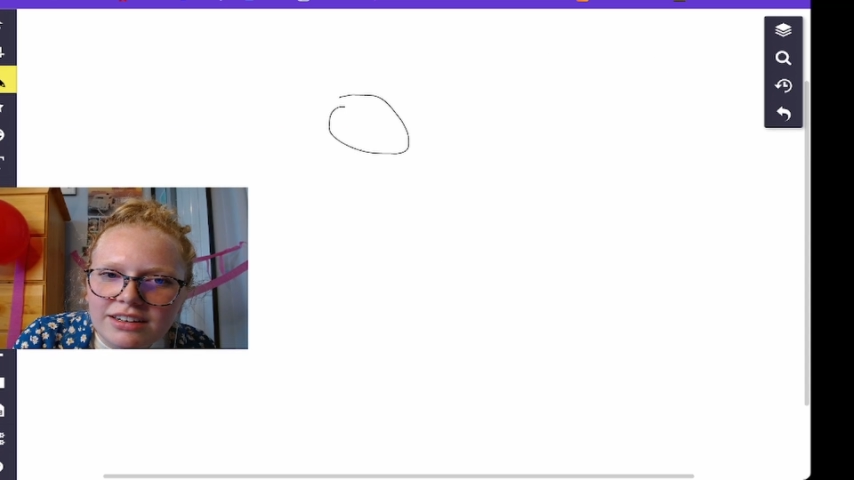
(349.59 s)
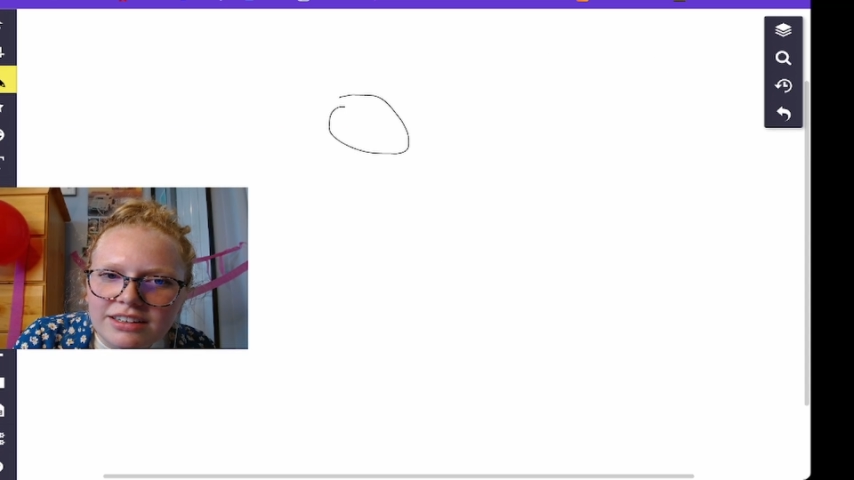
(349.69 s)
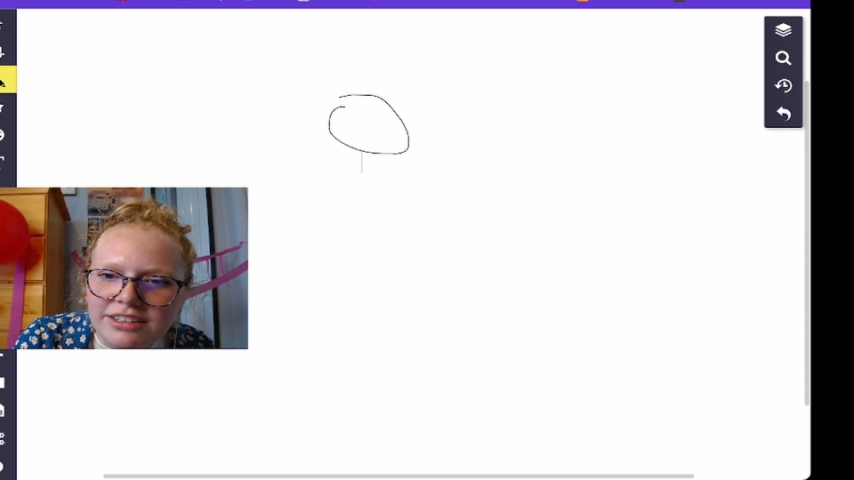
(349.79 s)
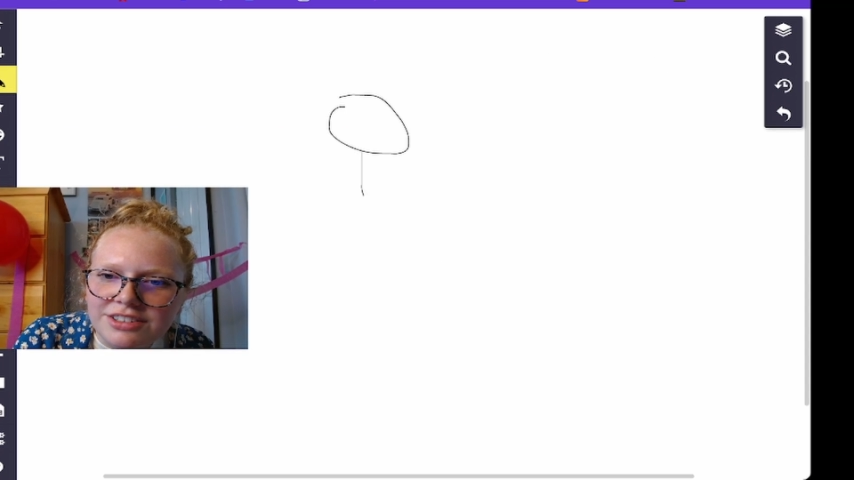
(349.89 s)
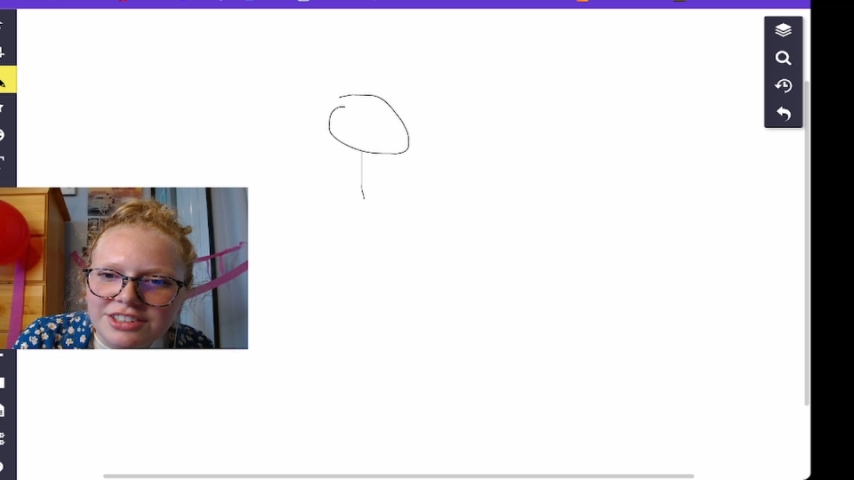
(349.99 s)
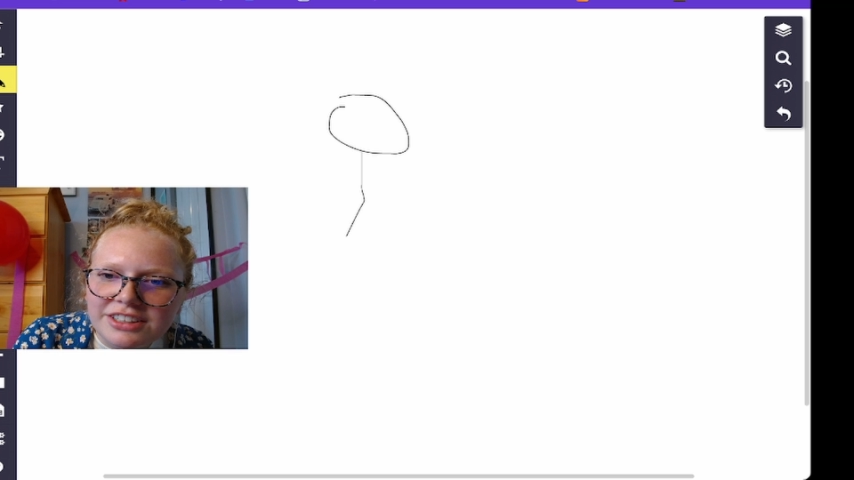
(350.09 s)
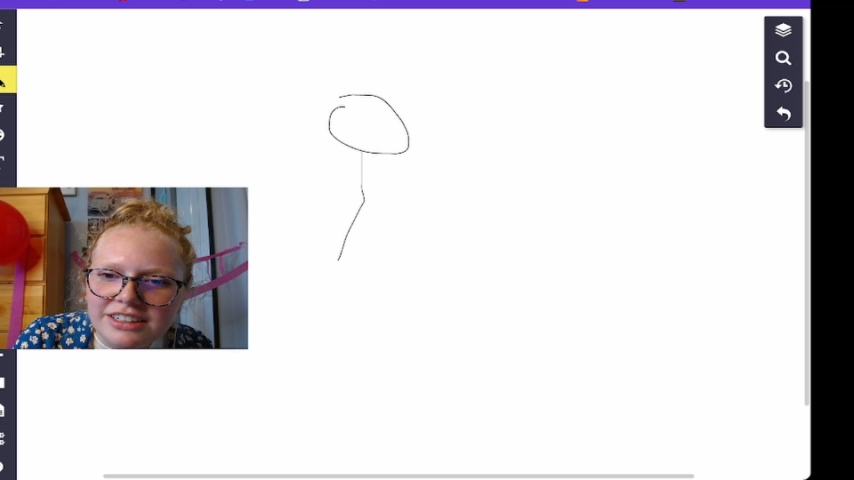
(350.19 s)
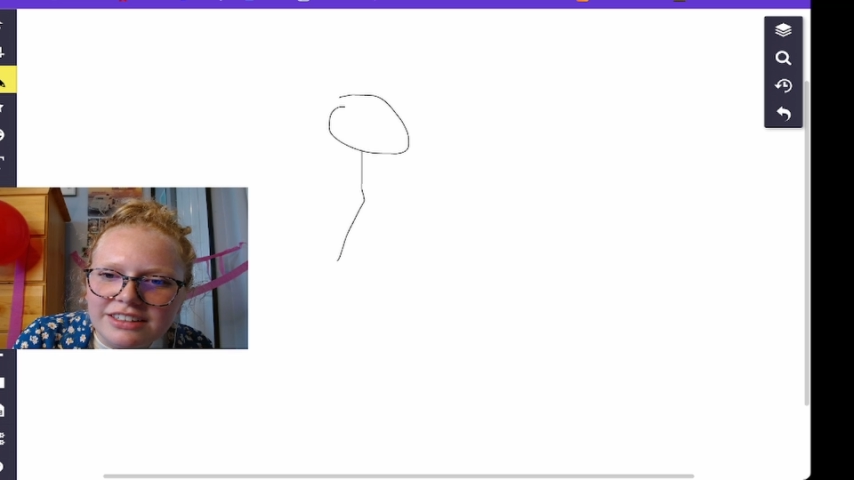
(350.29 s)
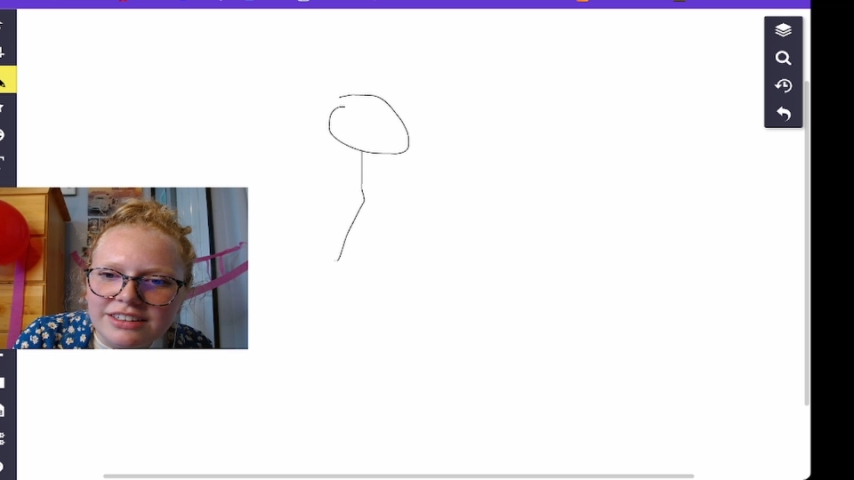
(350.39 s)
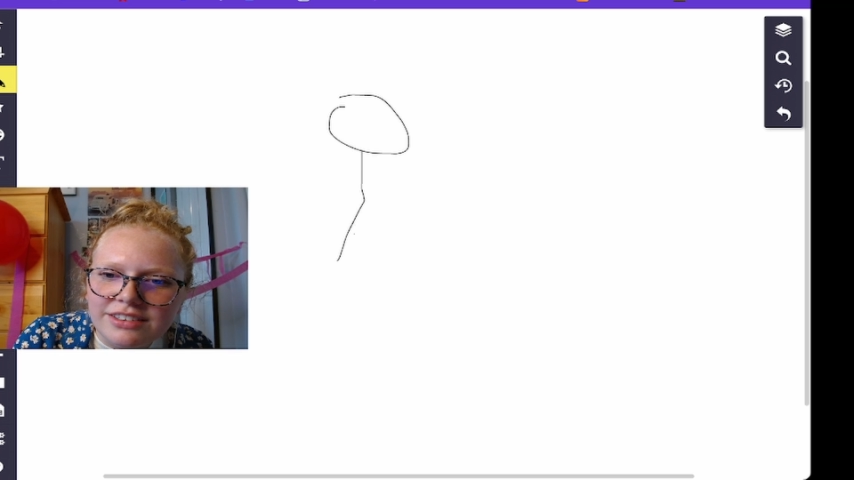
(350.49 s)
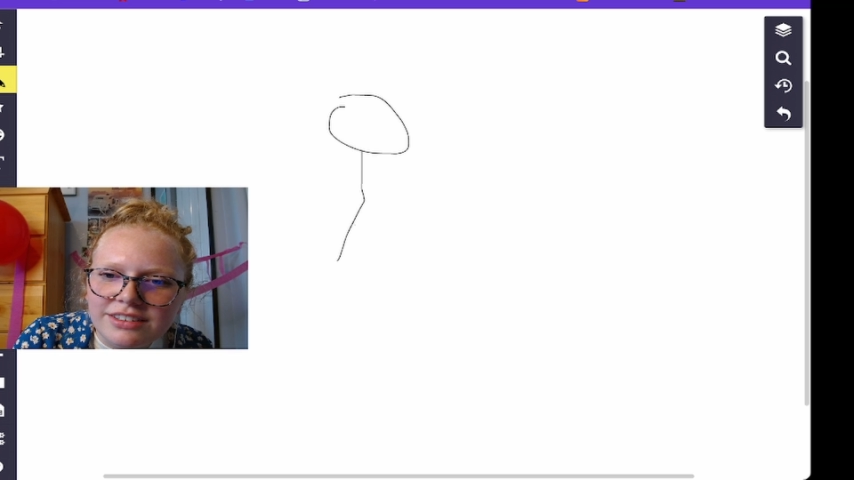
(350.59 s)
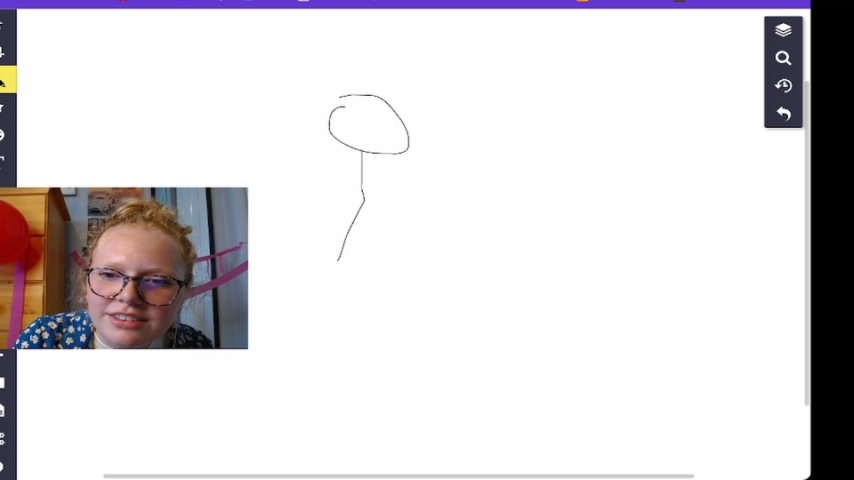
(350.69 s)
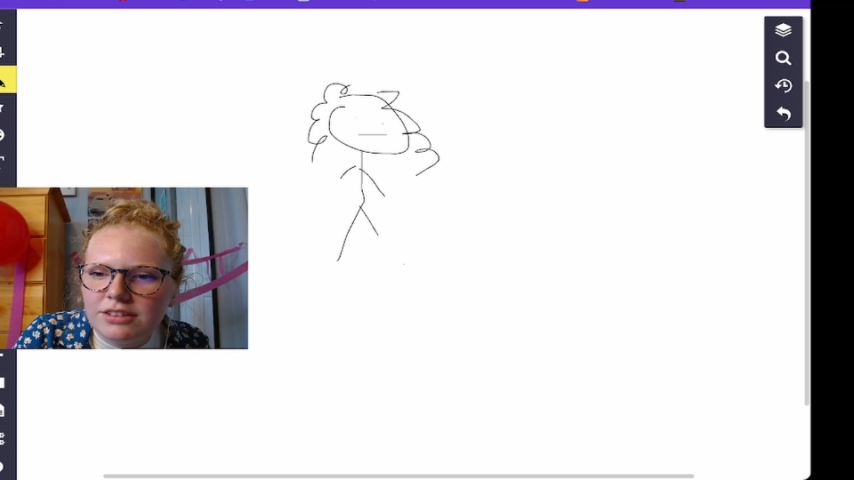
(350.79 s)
here she is.